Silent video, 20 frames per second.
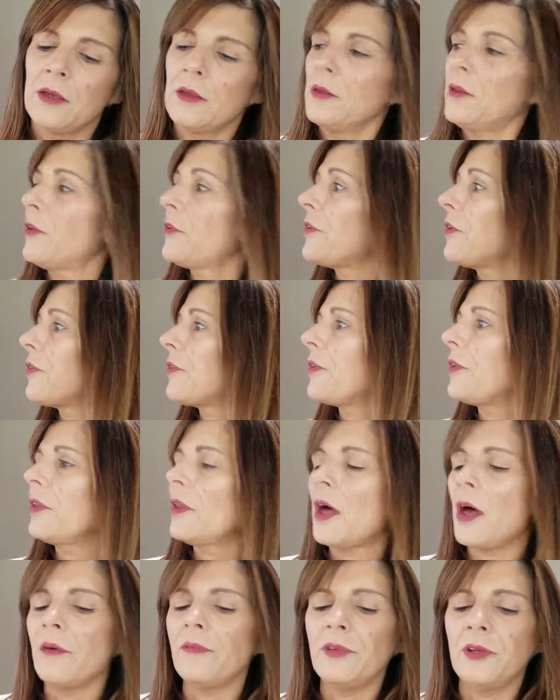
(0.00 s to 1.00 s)
This is the
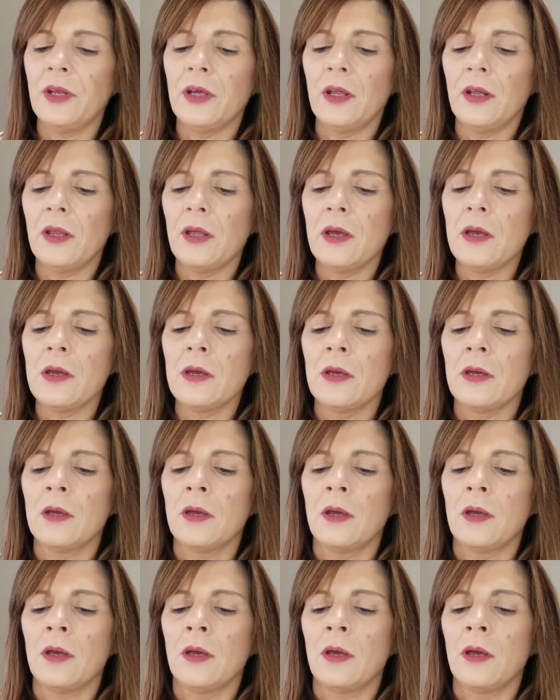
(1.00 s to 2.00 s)
La Vanilla,
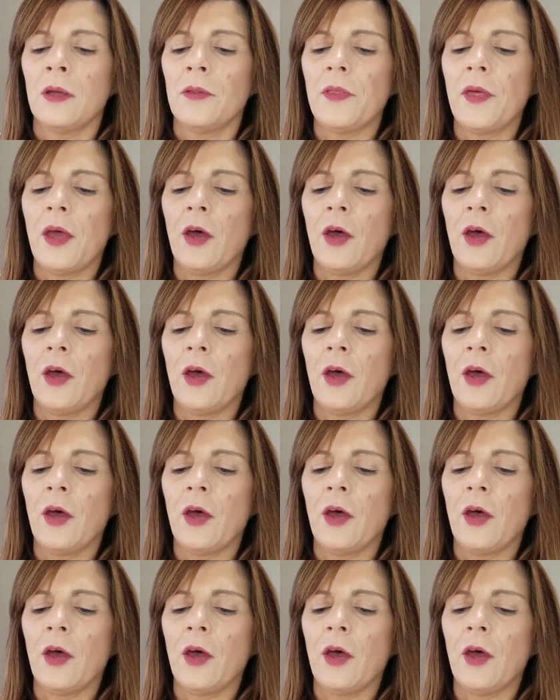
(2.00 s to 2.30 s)
the